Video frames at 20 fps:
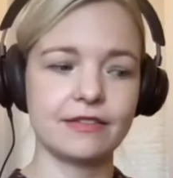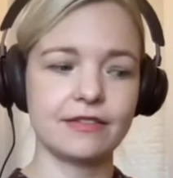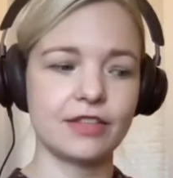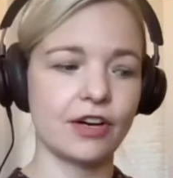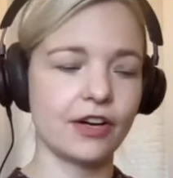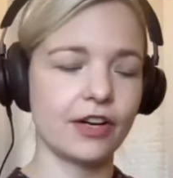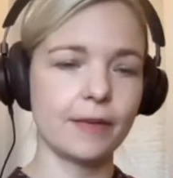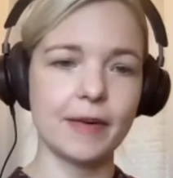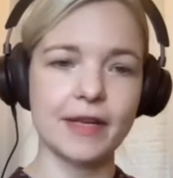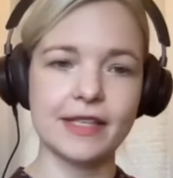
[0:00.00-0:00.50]

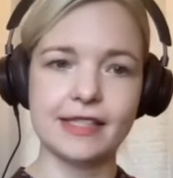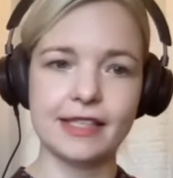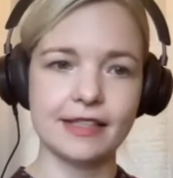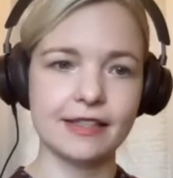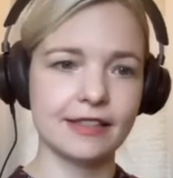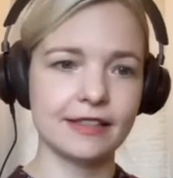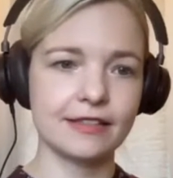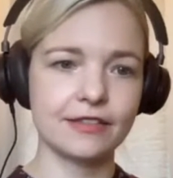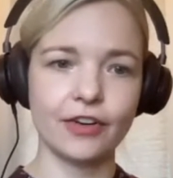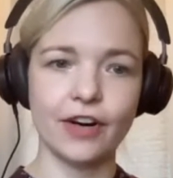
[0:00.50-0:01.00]
talking about
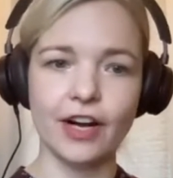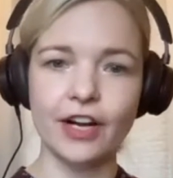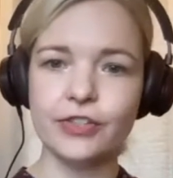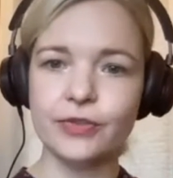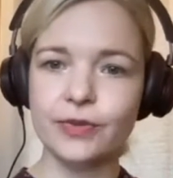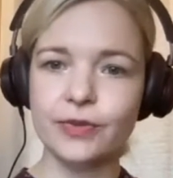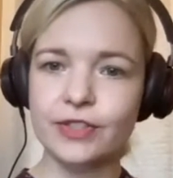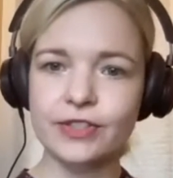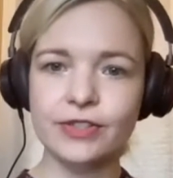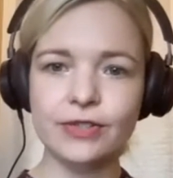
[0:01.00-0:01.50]
sex in
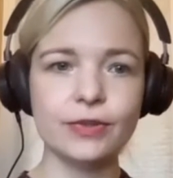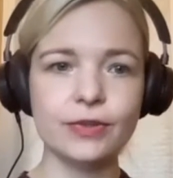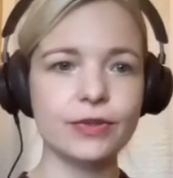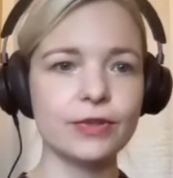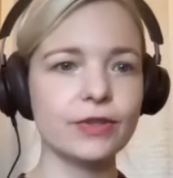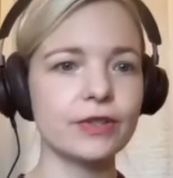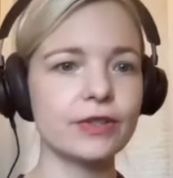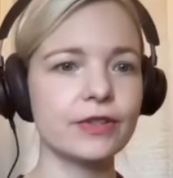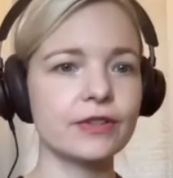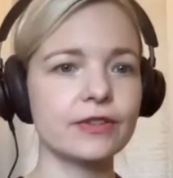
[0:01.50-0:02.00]
graduate
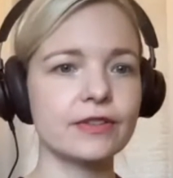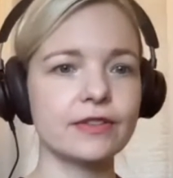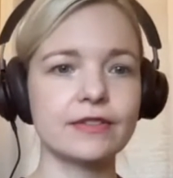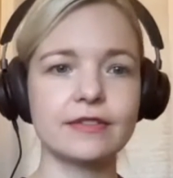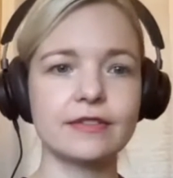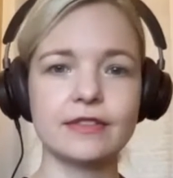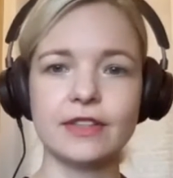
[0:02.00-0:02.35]
school.